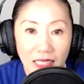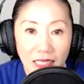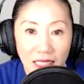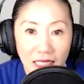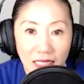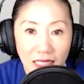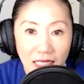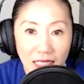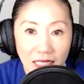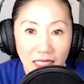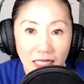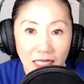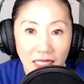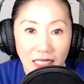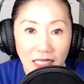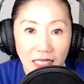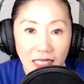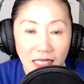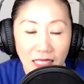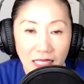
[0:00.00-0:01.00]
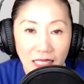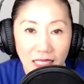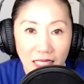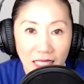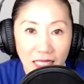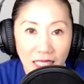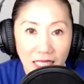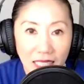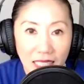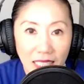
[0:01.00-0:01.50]

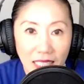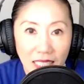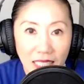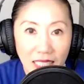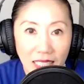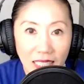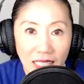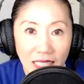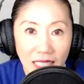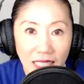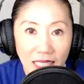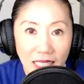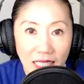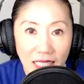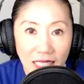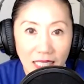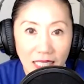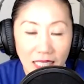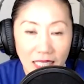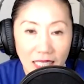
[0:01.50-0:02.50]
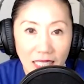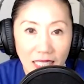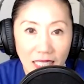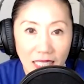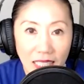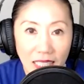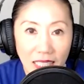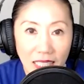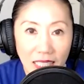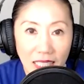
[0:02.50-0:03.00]

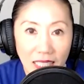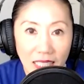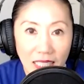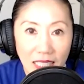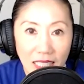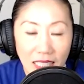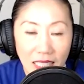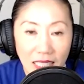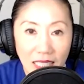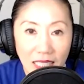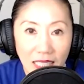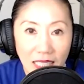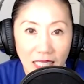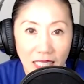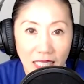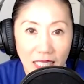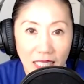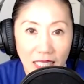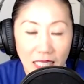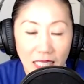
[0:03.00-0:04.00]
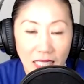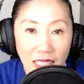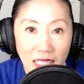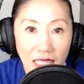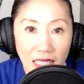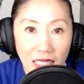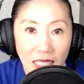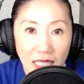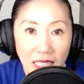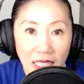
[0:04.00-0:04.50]

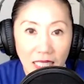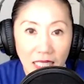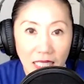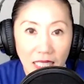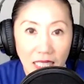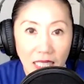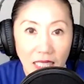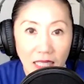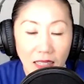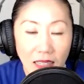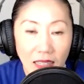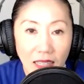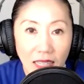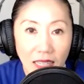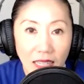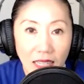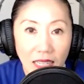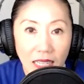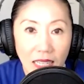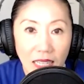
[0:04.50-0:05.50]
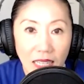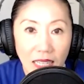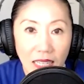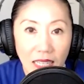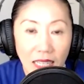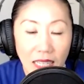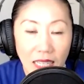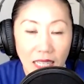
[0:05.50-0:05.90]
(not speaking)